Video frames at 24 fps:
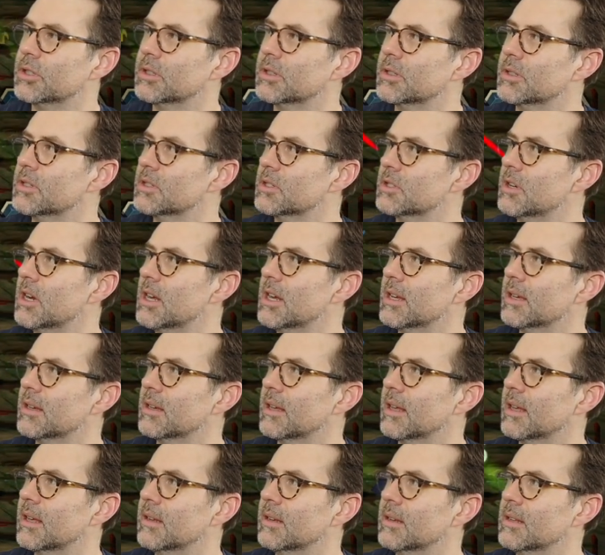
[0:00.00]
Strike,
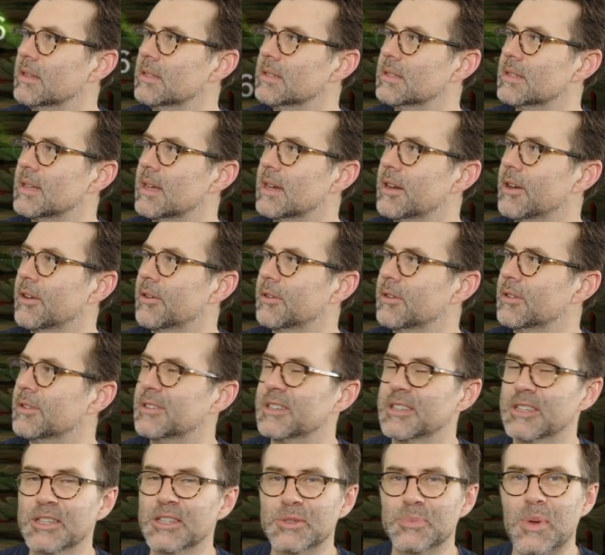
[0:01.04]
and he's down.
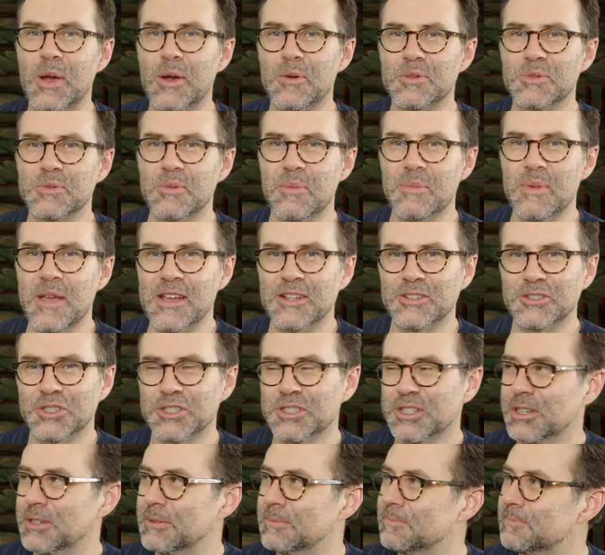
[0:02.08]
His powers were matched.